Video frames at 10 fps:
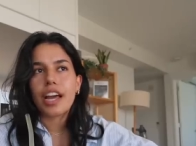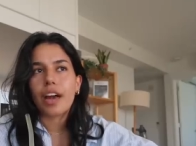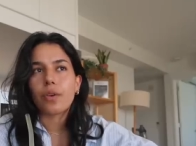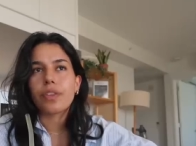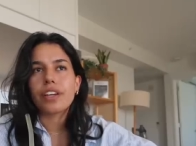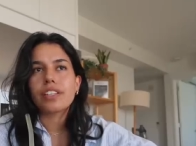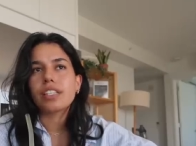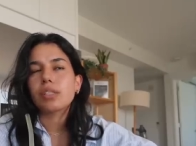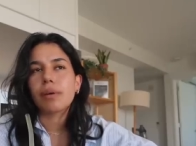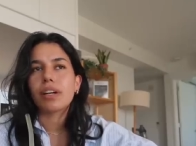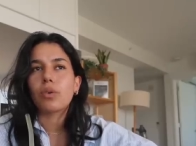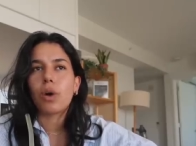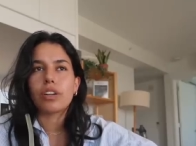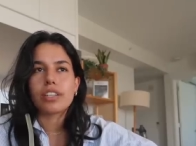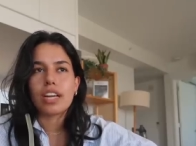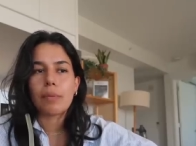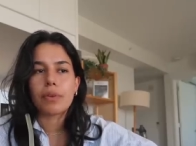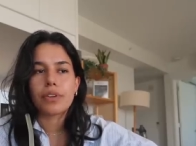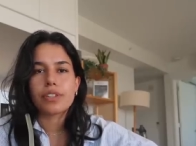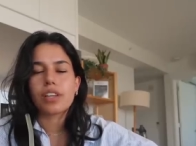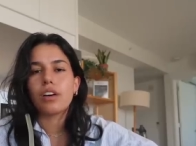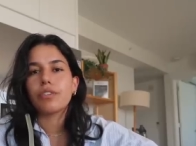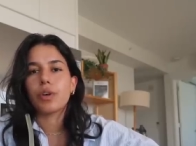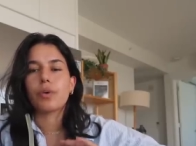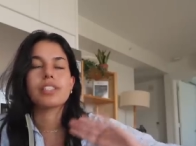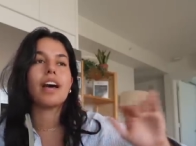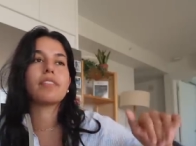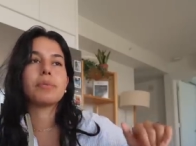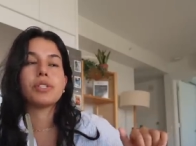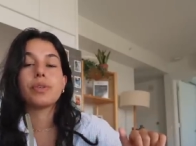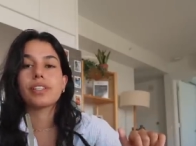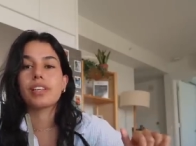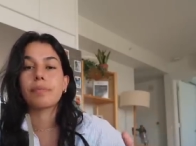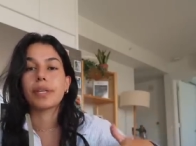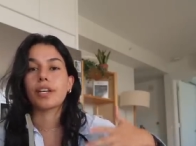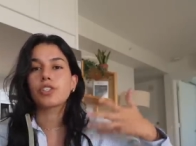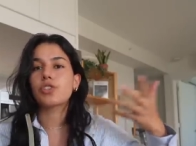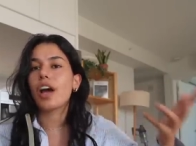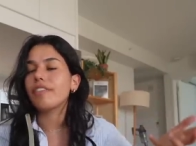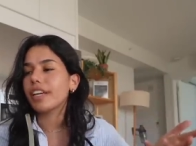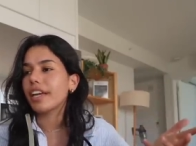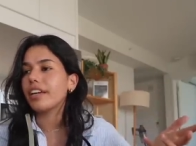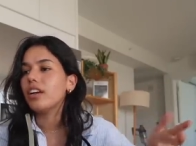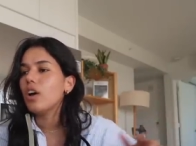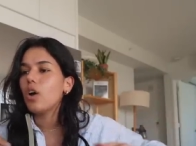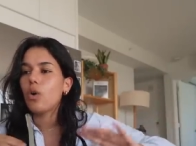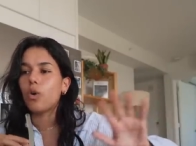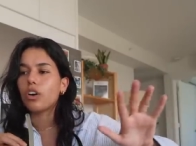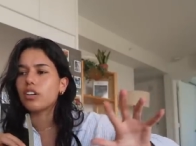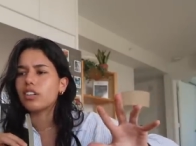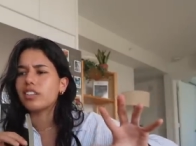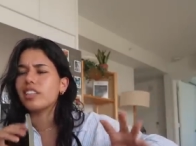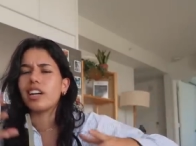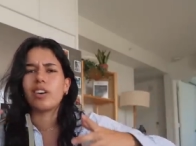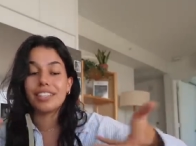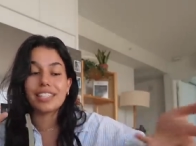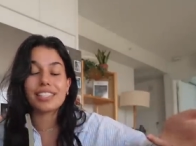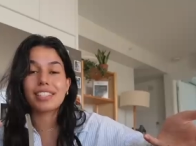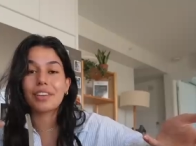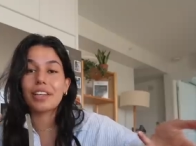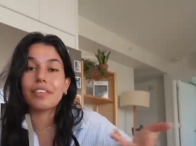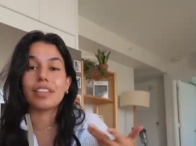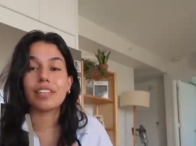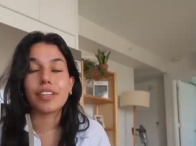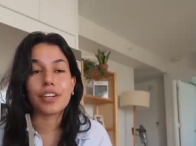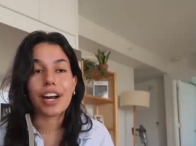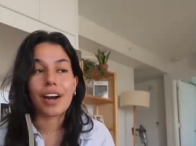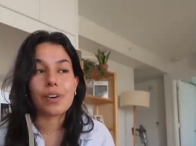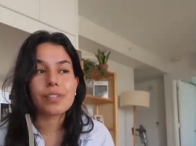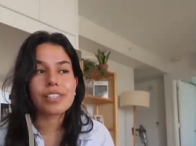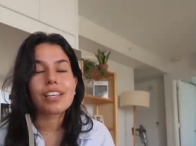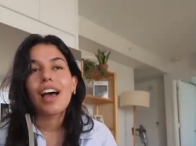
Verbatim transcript: I don't think to spend quality time with yourself, you always have to be doing something extravagant or, you know, necessarily even leaving your house.